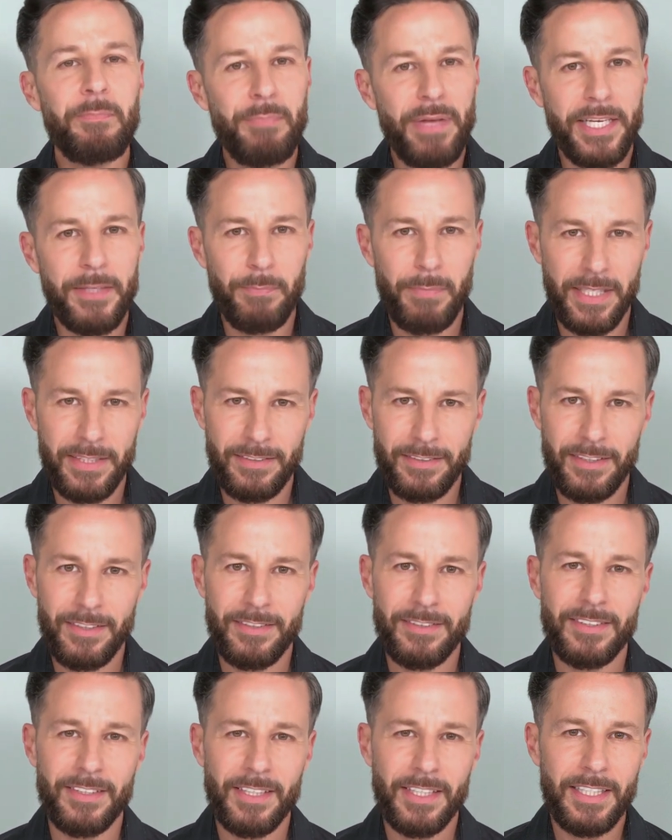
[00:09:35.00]

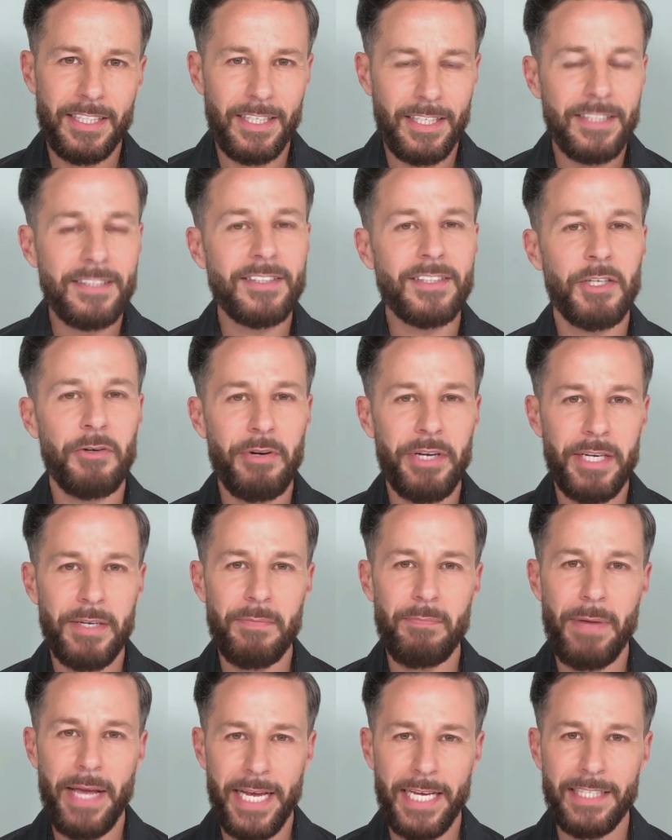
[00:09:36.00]
pigmented glycerin
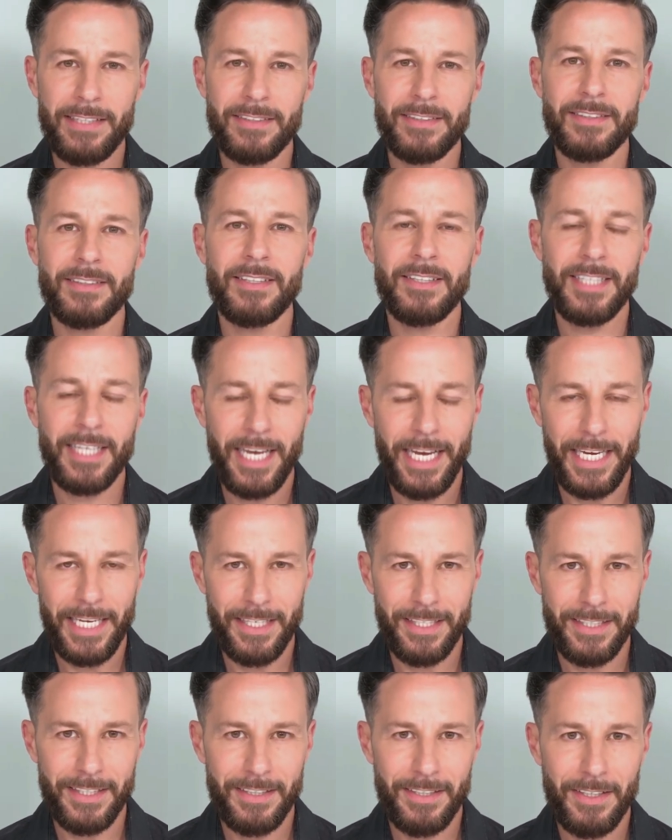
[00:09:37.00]
base
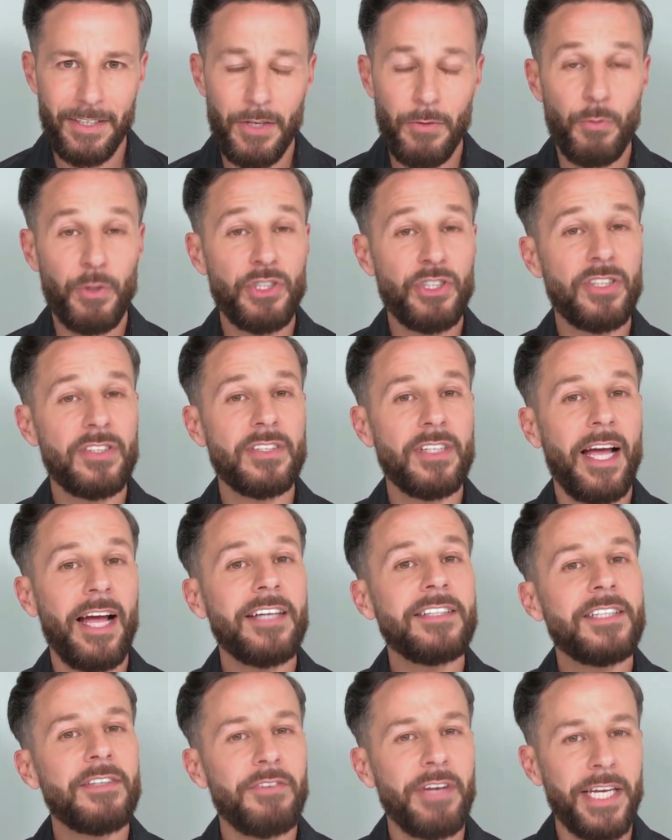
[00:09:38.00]
cake, which is
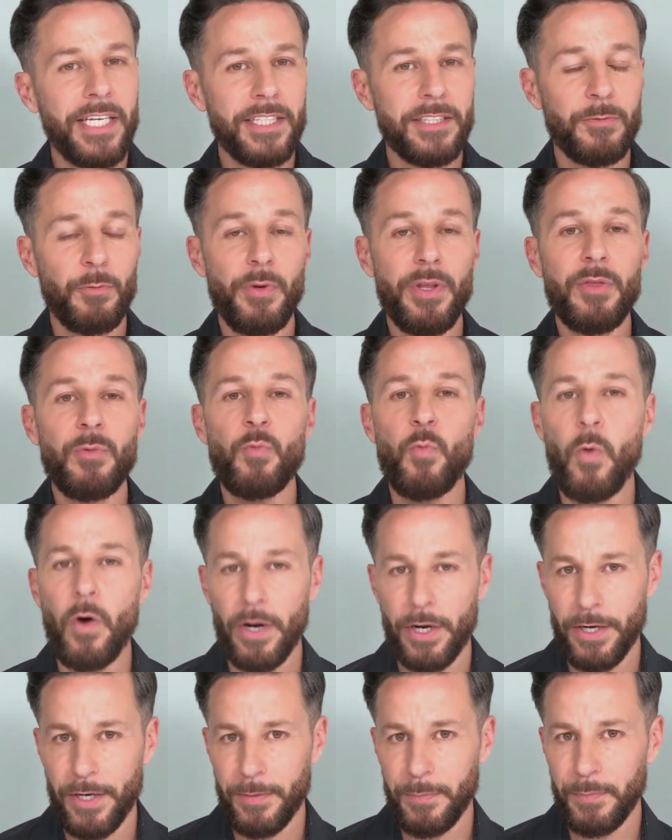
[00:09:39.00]
activated with
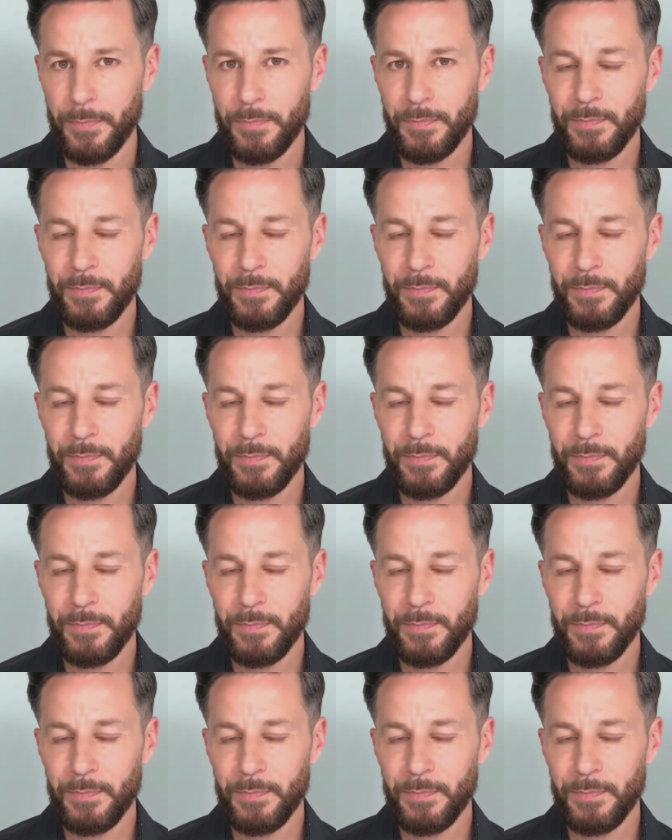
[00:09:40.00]
water.